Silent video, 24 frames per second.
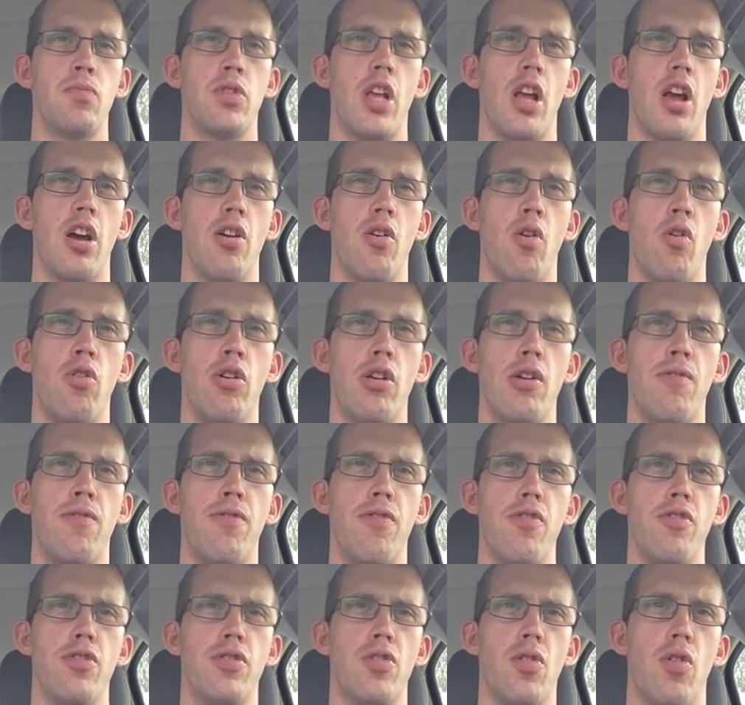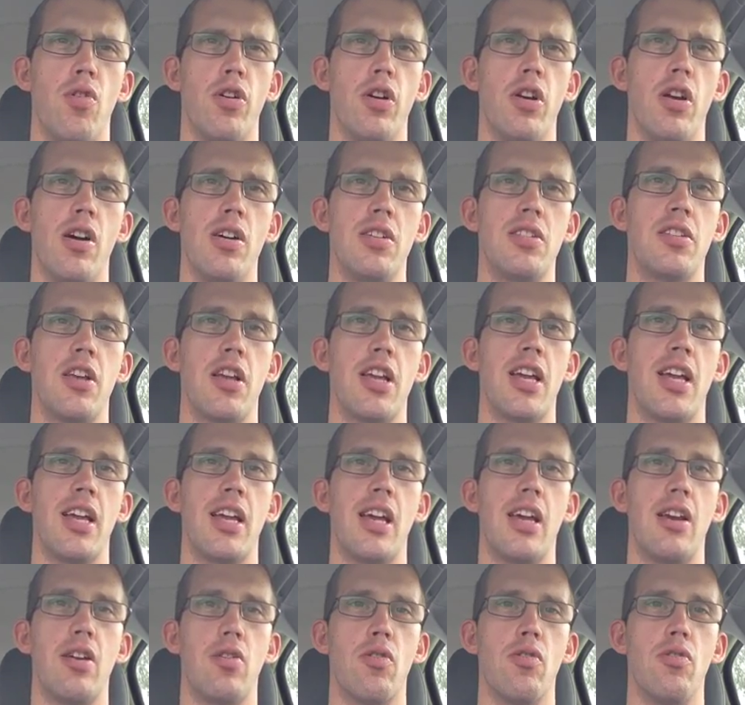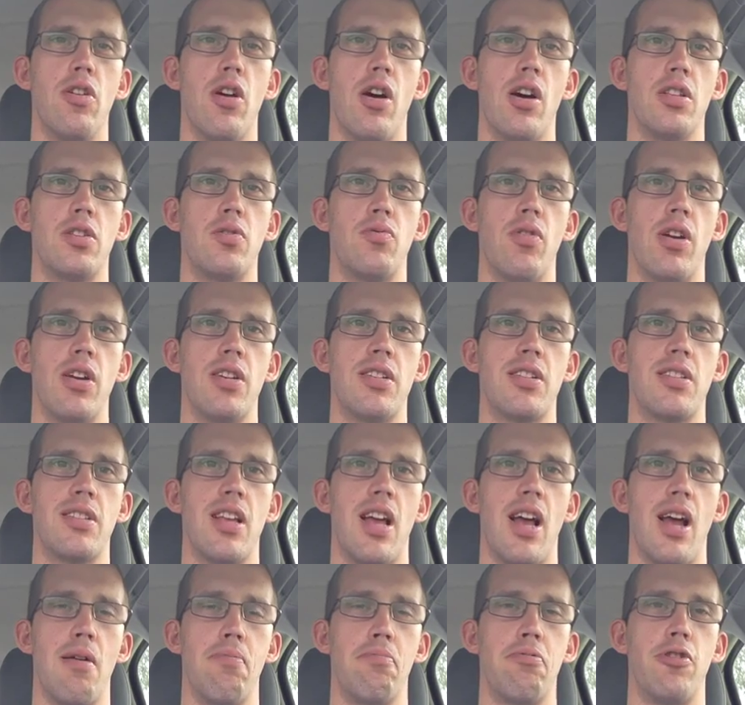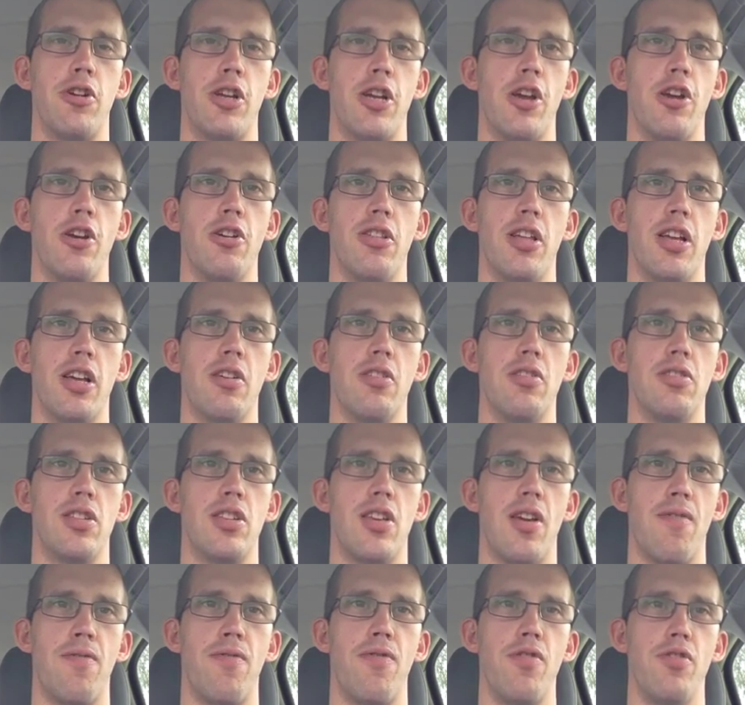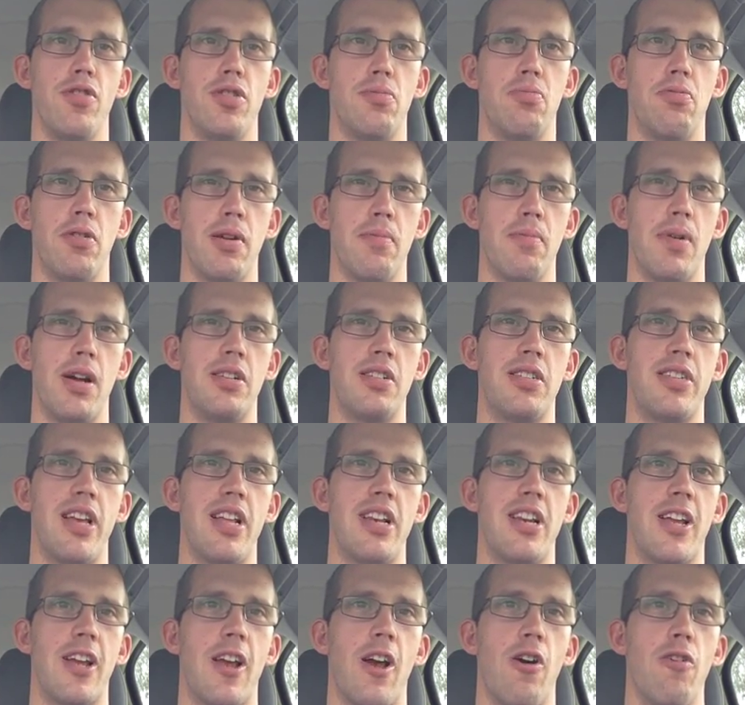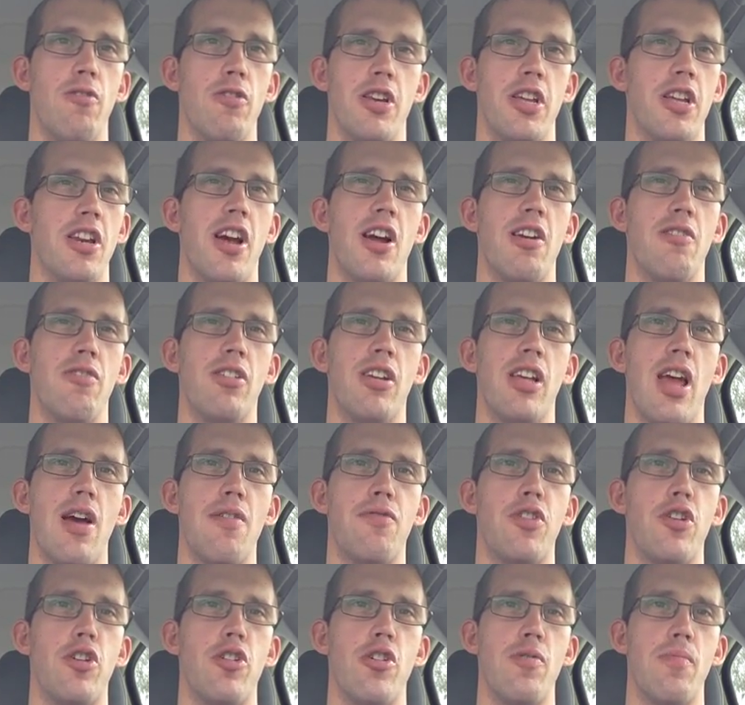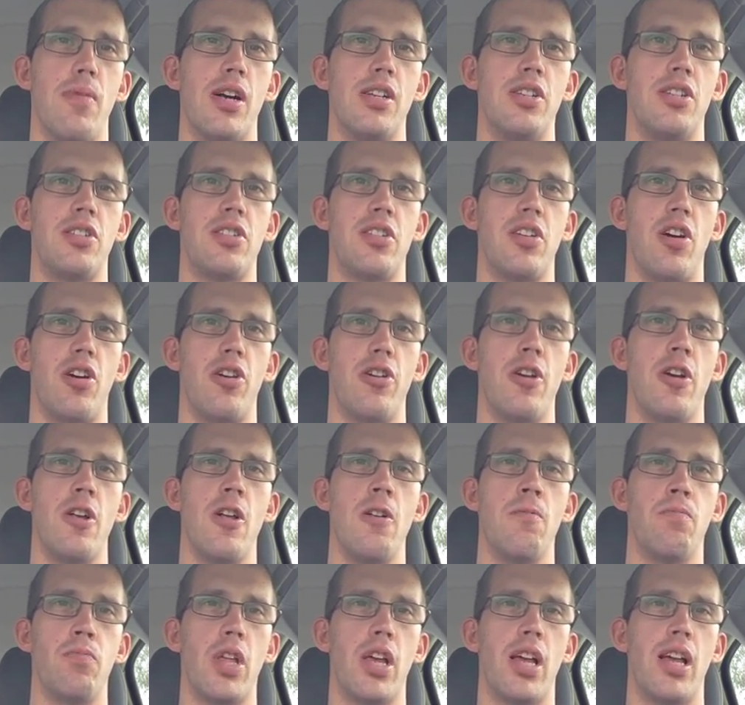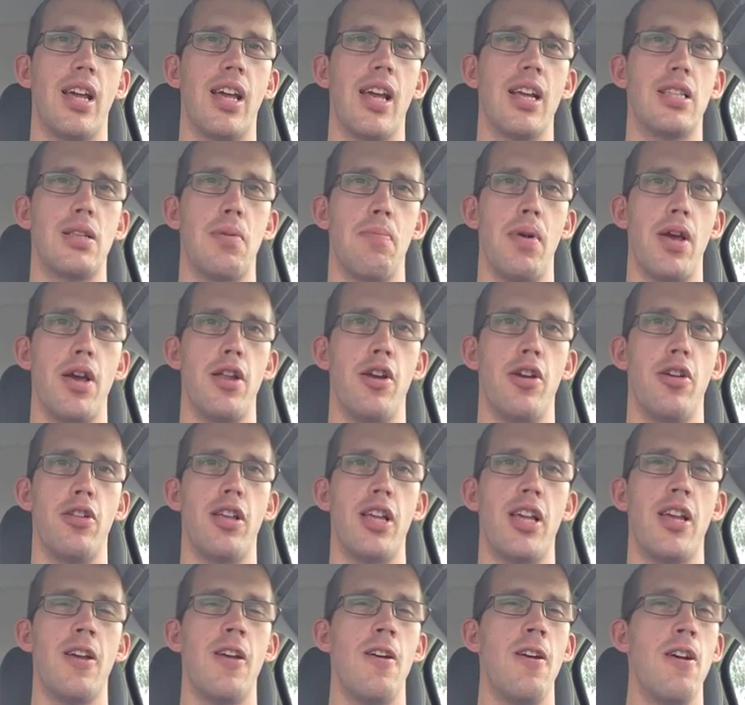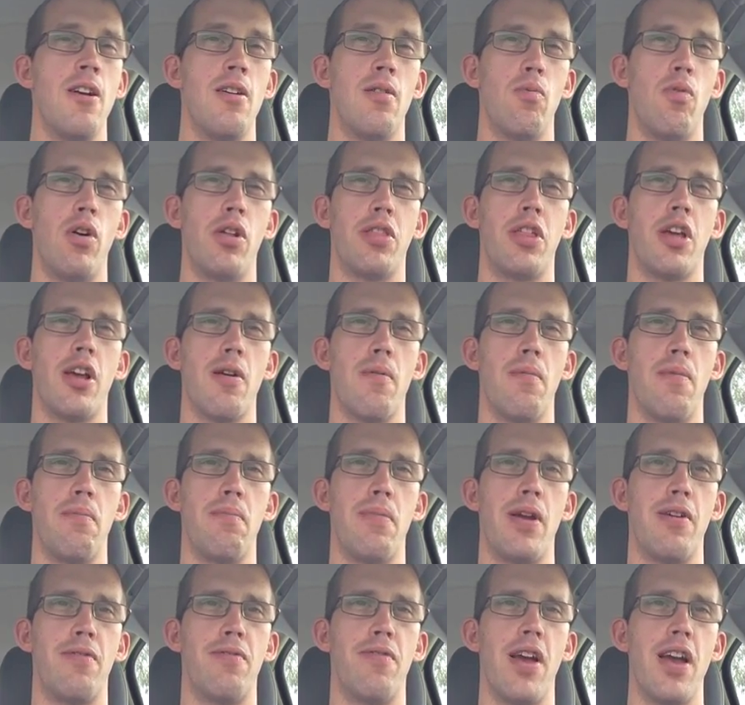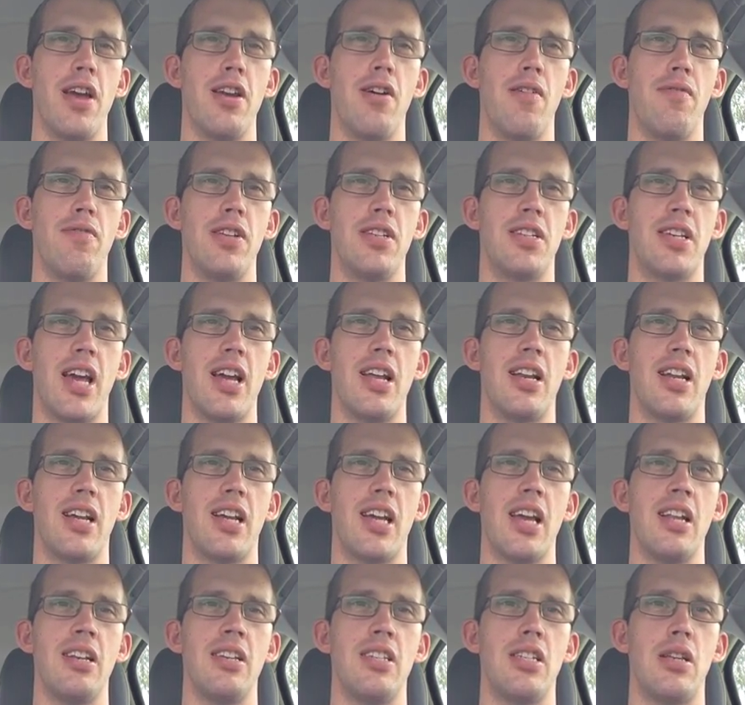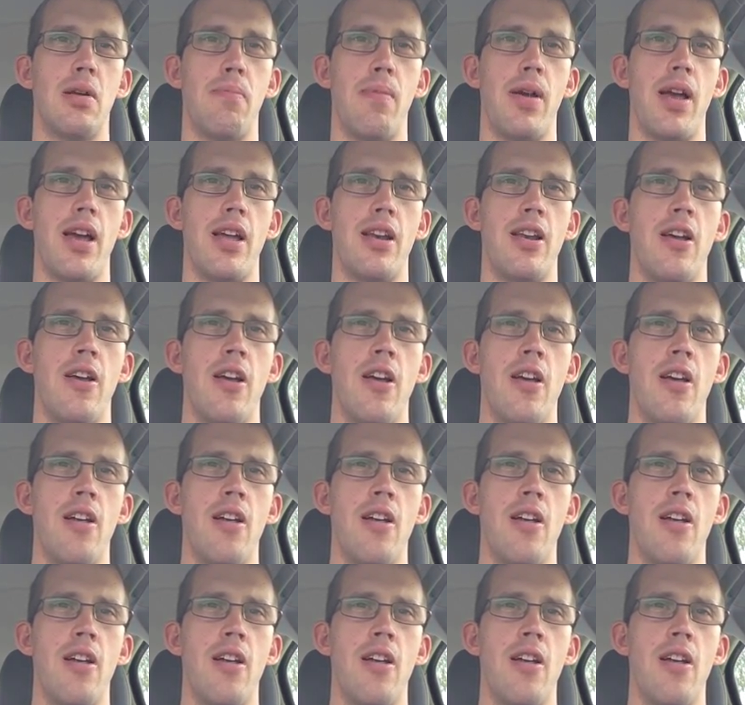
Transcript: You know, all your food's organised, so you can get a good night's rest pretty early, because your food's pretty much set to go and you don't really have to do much. So you can get to bed early. One thing I'm a big fan of is getting to bed